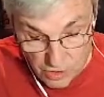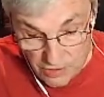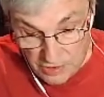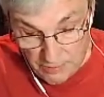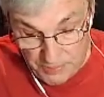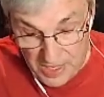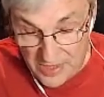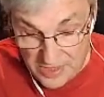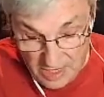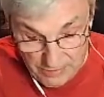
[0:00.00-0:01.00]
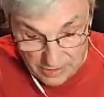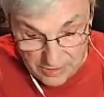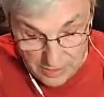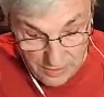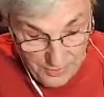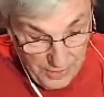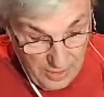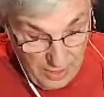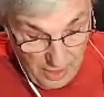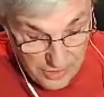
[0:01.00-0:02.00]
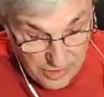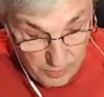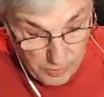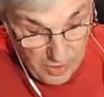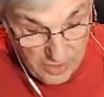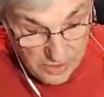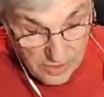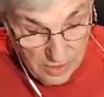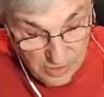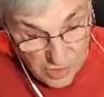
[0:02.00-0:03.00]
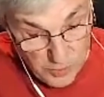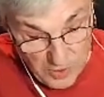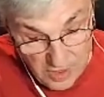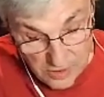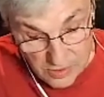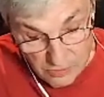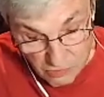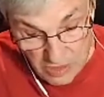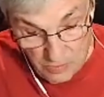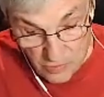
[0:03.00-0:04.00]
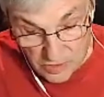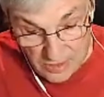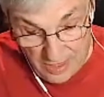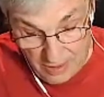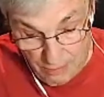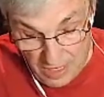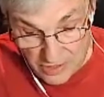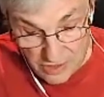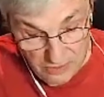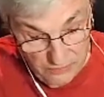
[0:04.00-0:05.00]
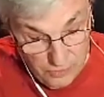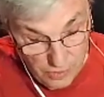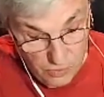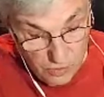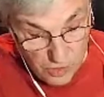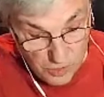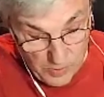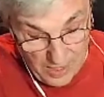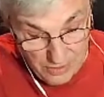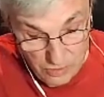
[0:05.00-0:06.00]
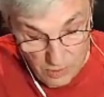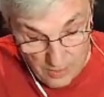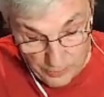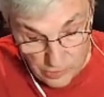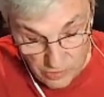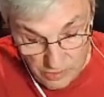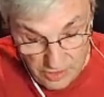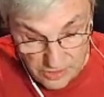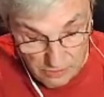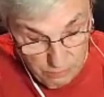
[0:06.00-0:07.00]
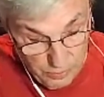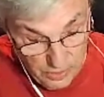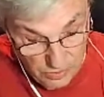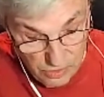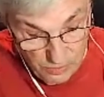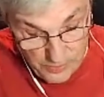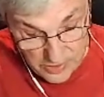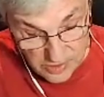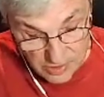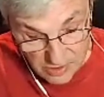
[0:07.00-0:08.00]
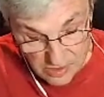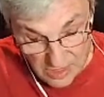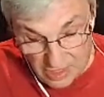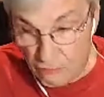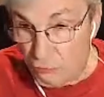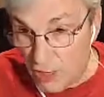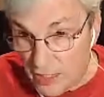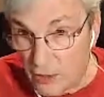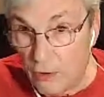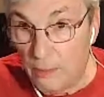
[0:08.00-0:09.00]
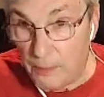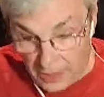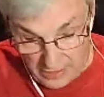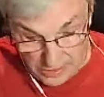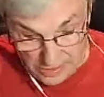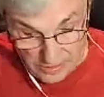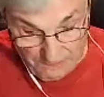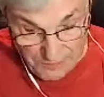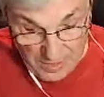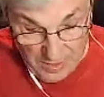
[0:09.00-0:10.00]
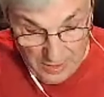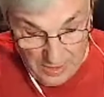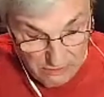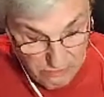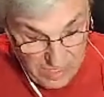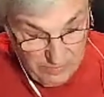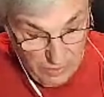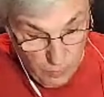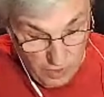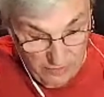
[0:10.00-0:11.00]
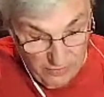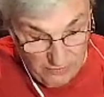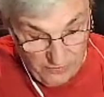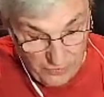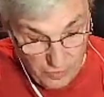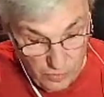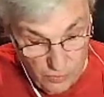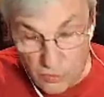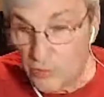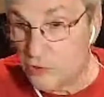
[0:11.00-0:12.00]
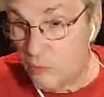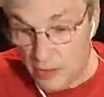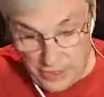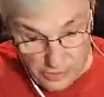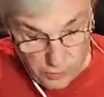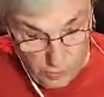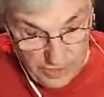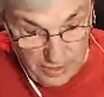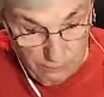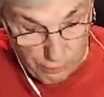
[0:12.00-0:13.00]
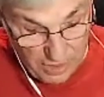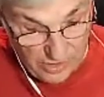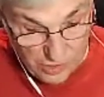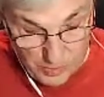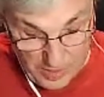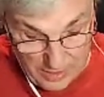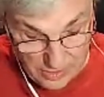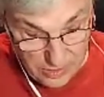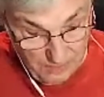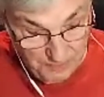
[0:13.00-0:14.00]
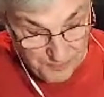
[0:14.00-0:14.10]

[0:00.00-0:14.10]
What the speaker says: during the pandemic as displaced dreamers and imaginative doers spot new opportunities and build new businesses at a record pace. It may be one of the few 2020 bright spots.